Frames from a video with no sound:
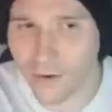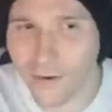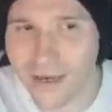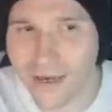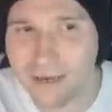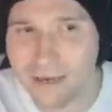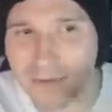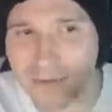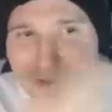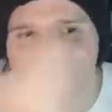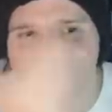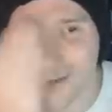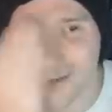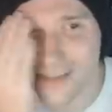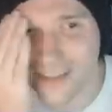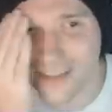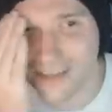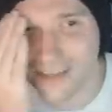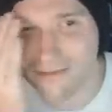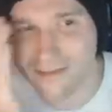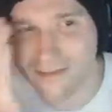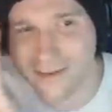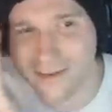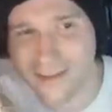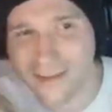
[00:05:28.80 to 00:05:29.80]
Wait, what do
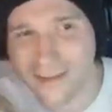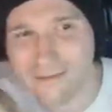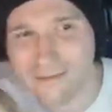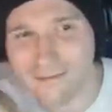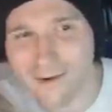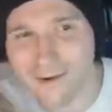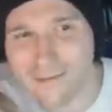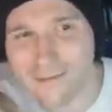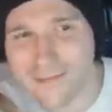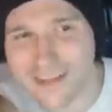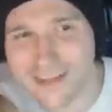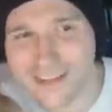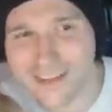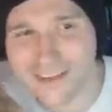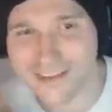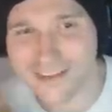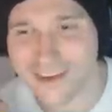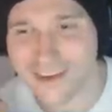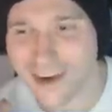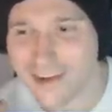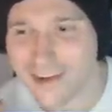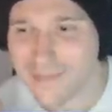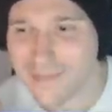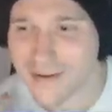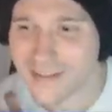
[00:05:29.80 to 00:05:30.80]
they want me to
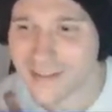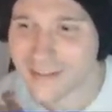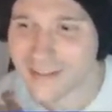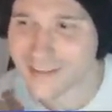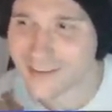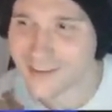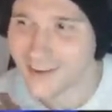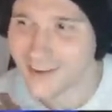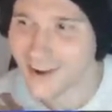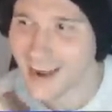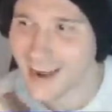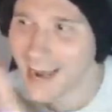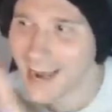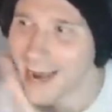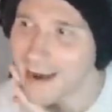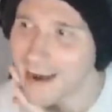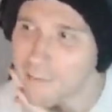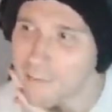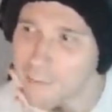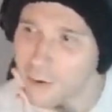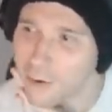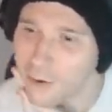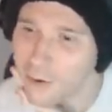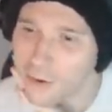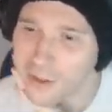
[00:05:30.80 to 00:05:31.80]
type in that's not
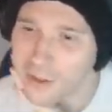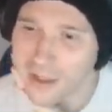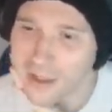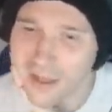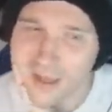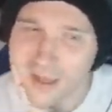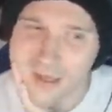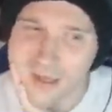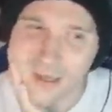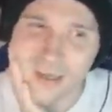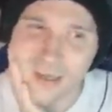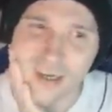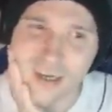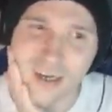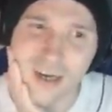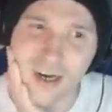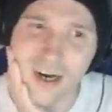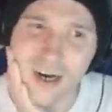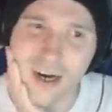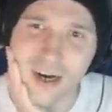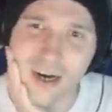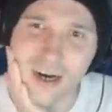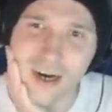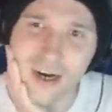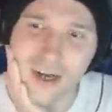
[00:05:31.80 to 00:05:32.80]
apple?
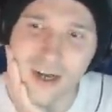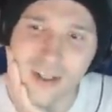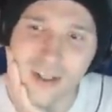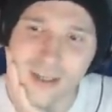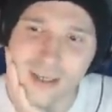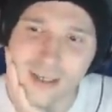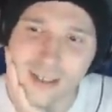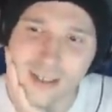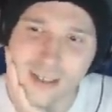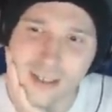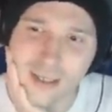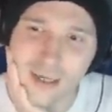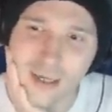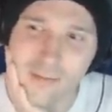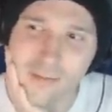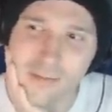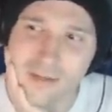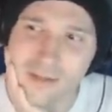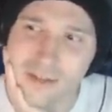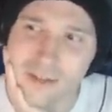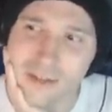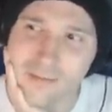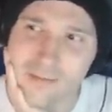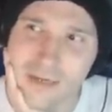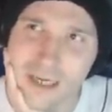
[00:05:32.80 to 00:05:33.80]
Let's type
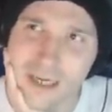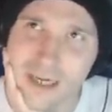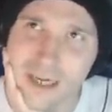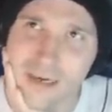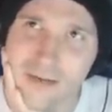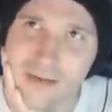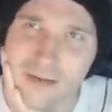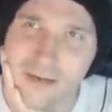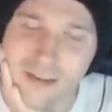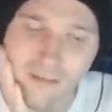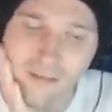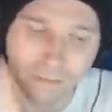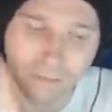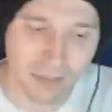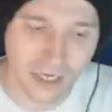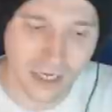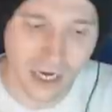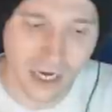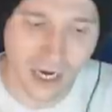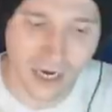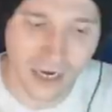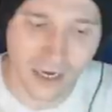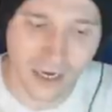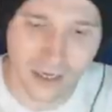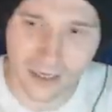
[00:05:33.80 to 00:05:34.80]
in something else.
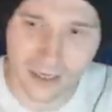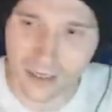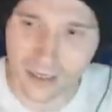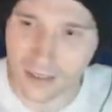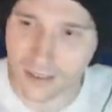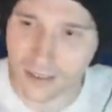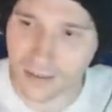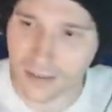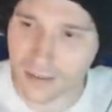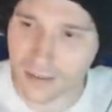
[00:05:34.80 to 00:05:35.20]
Banana.